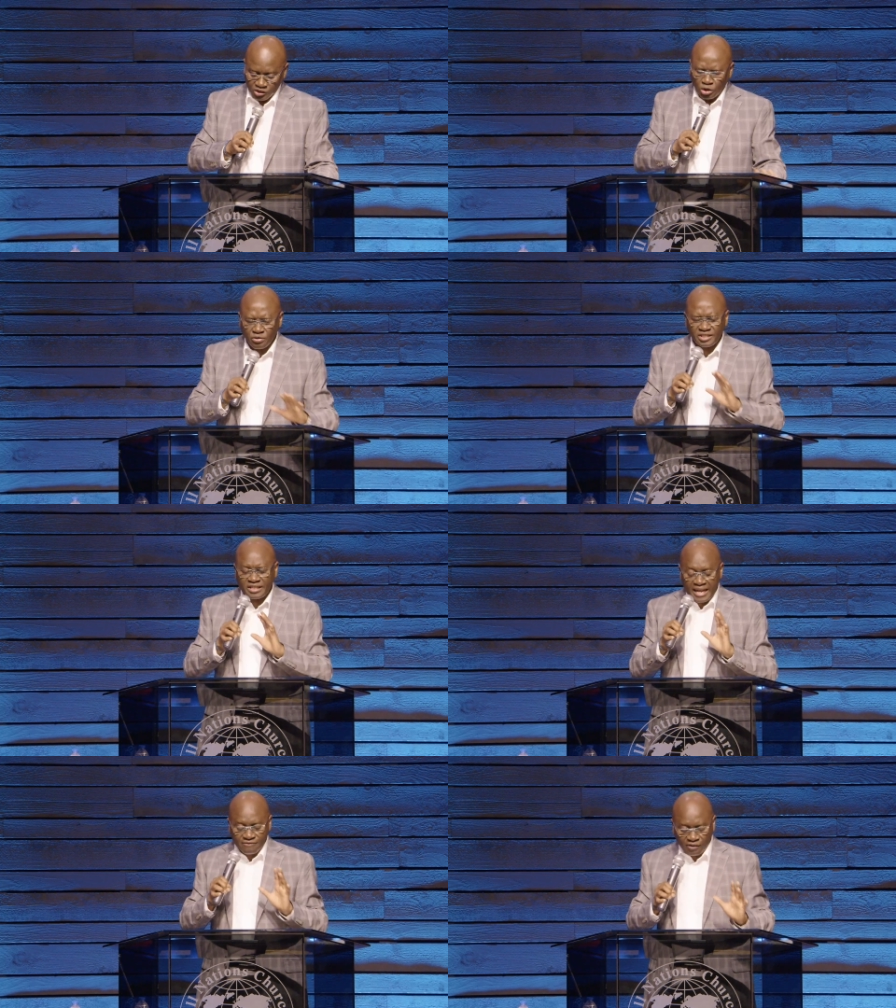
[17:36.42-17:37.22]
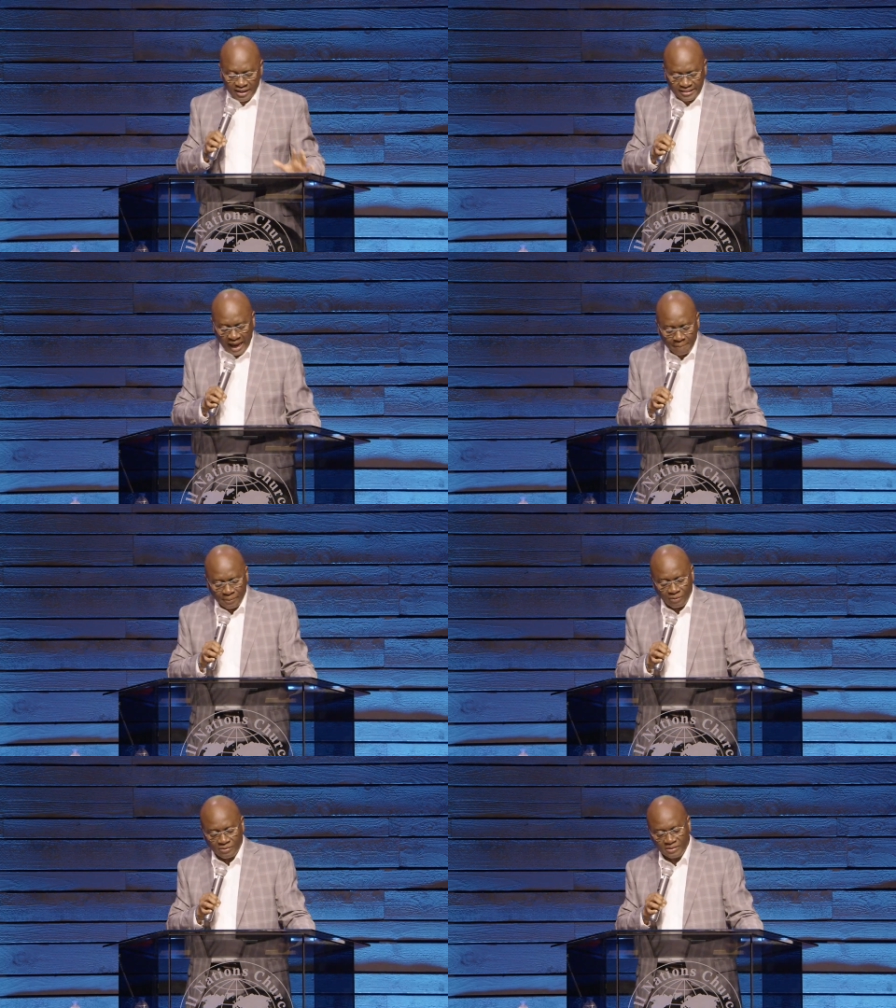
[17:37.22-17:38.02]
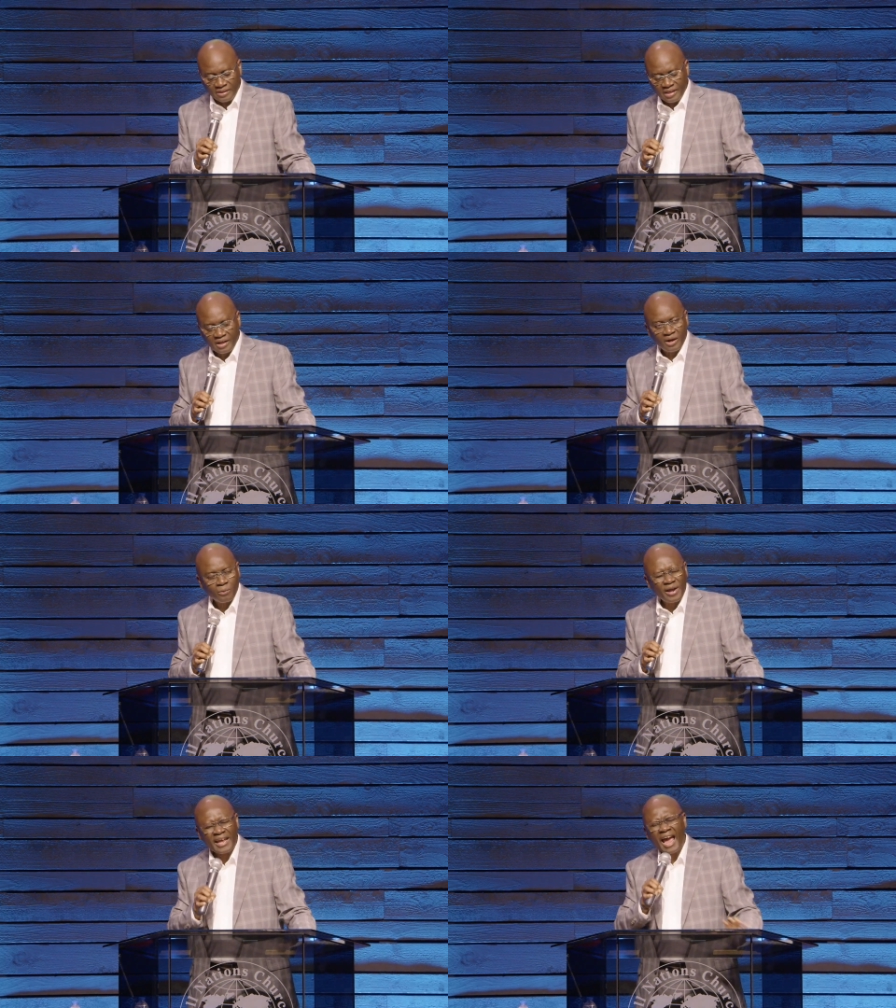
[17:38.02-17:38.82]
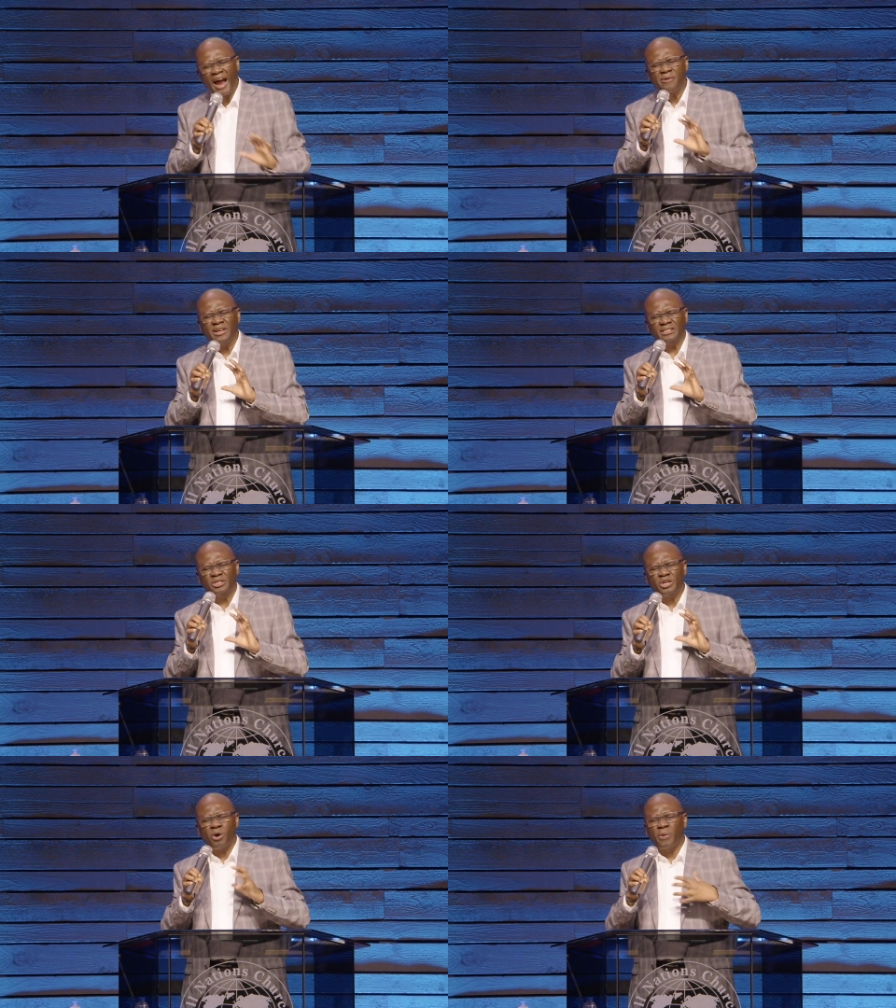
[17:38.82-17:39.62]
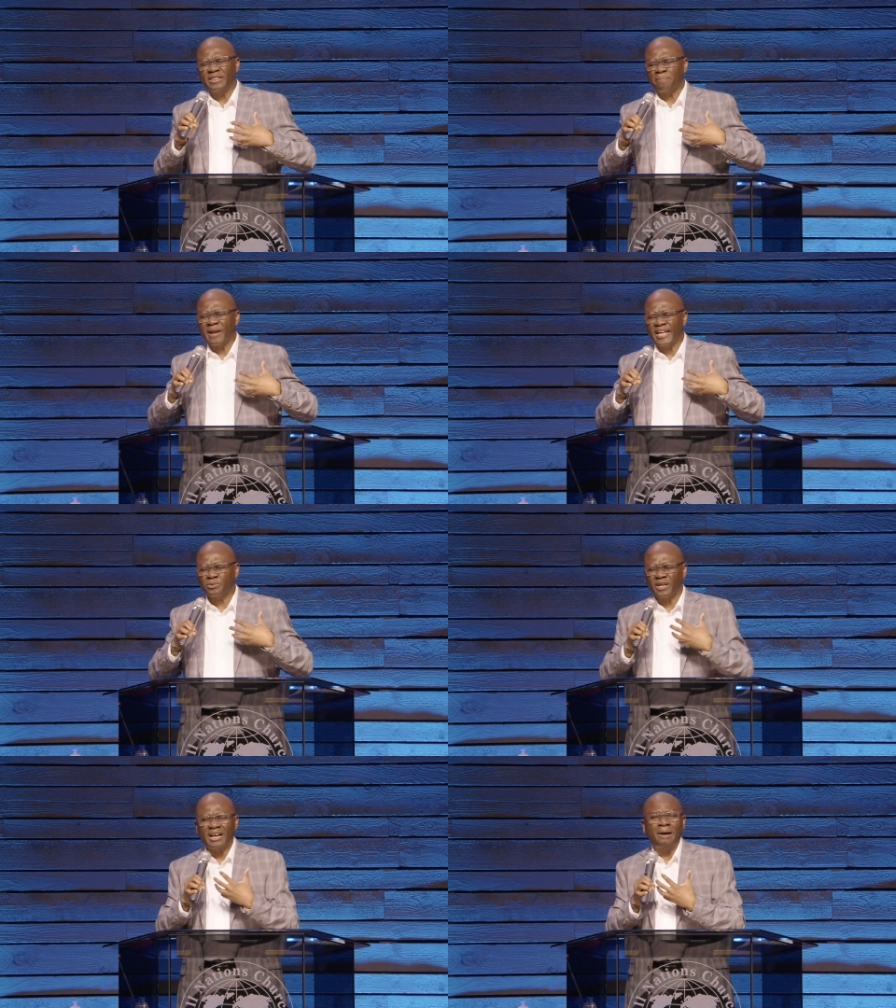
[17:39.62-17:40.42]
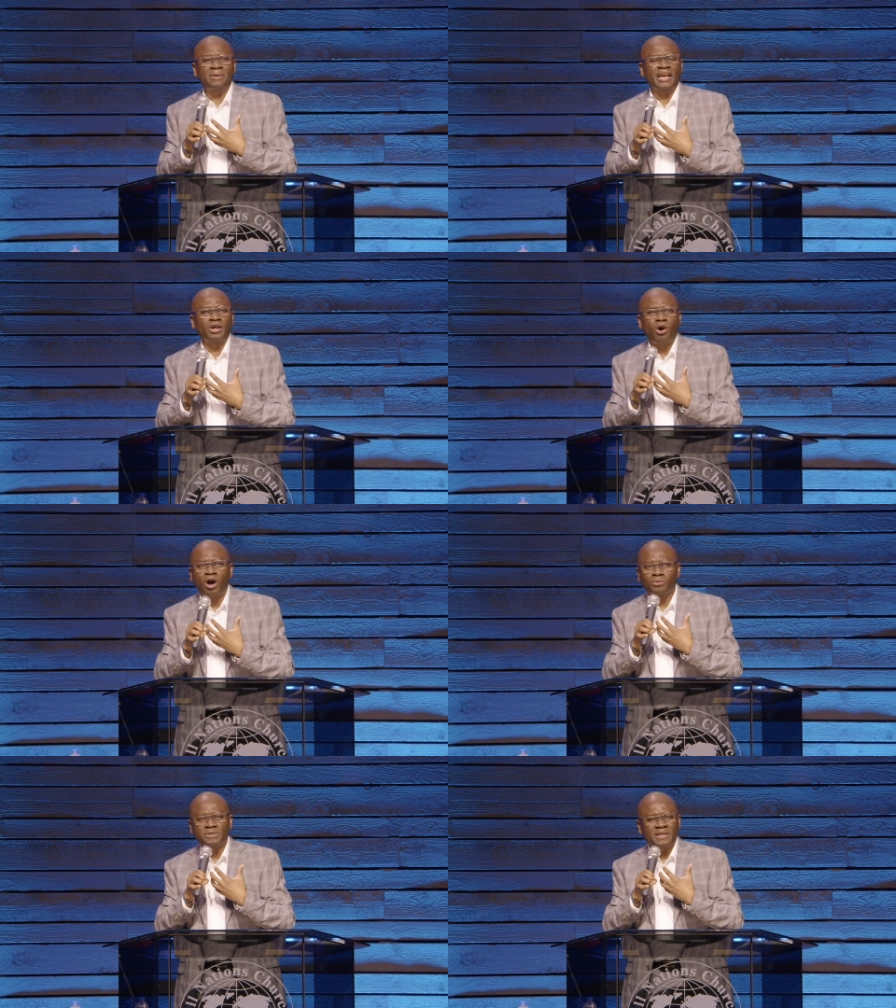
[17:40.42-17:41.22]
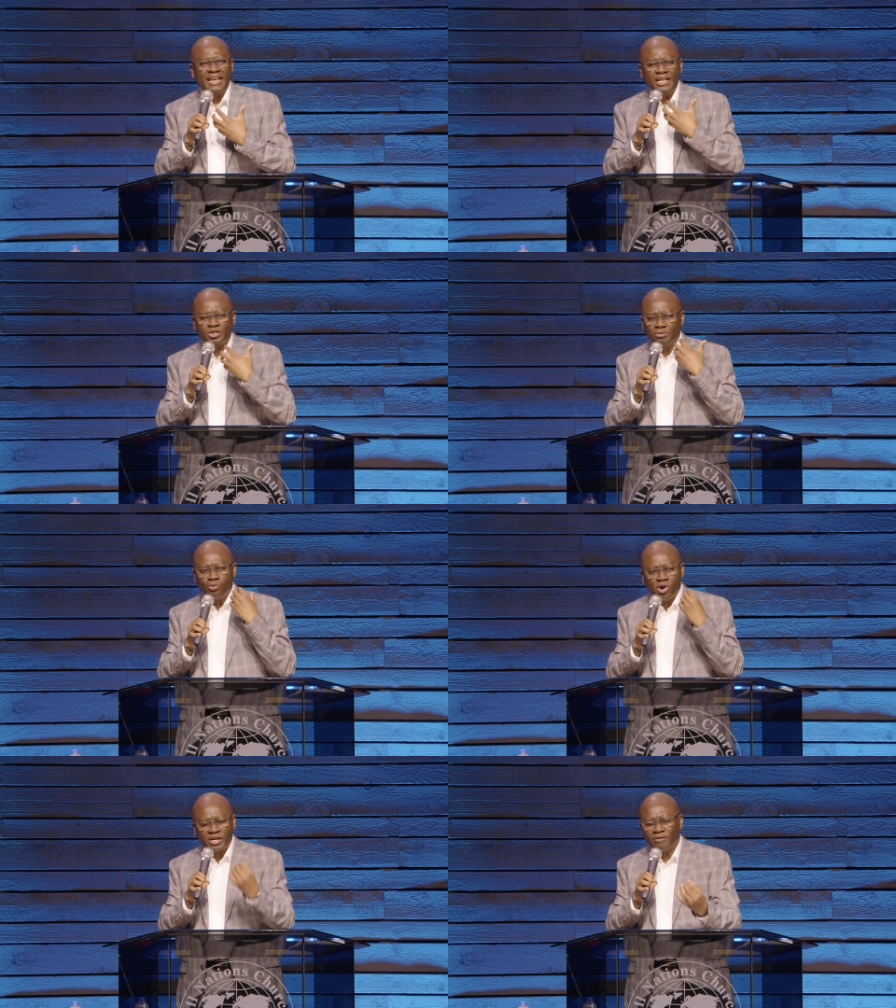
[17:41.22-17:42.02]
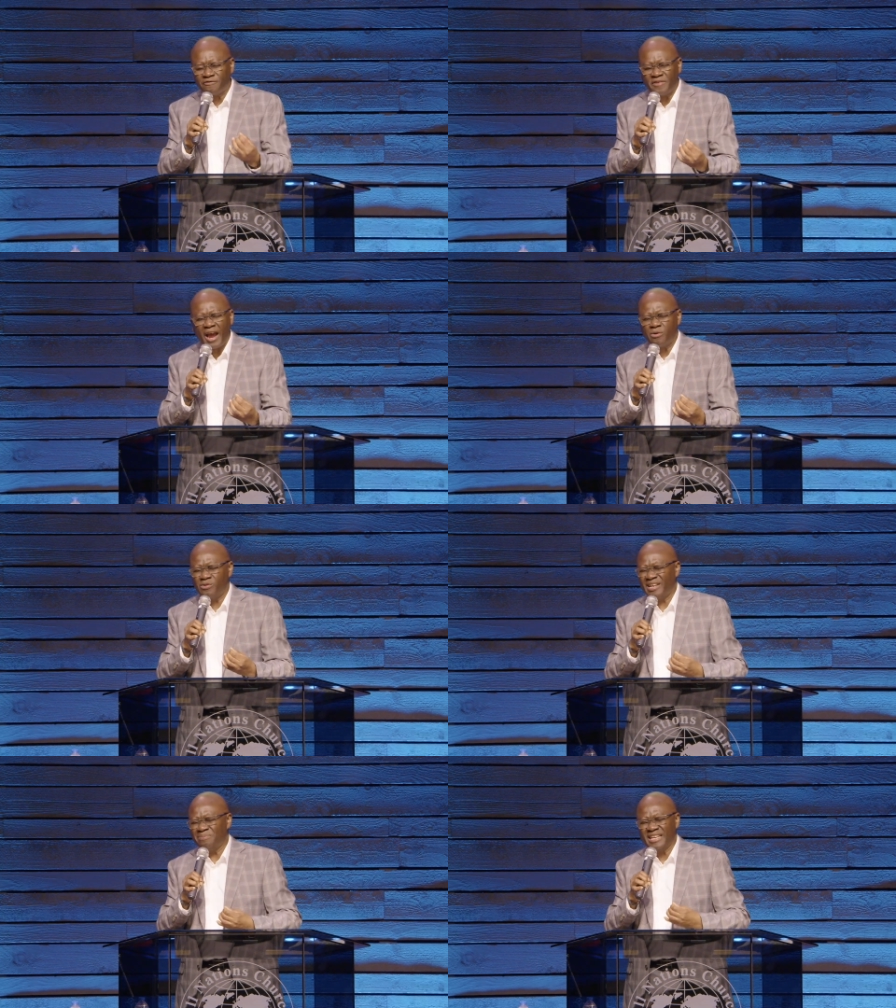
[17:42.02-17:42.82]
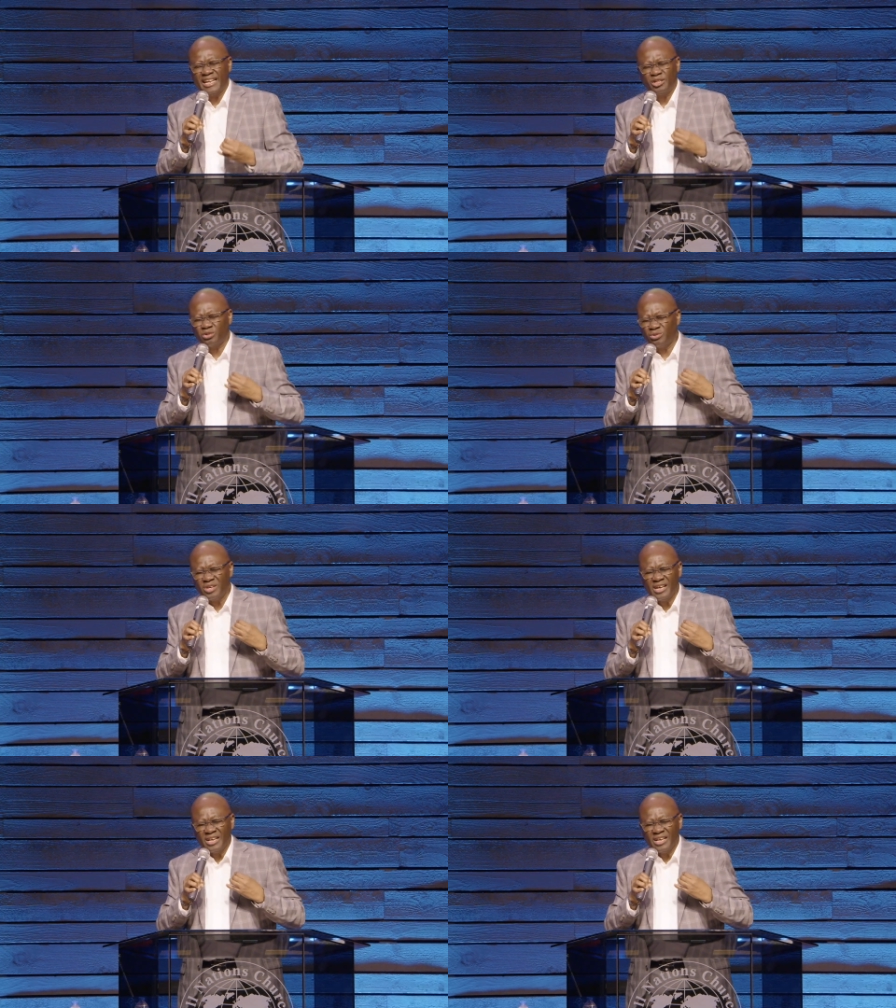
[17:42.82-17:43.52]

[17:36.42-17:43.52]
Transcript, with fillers: So you see, for example, when Aaron, you know, when the plagues were coming and God was beginning to work on Pharaoh and beginning to,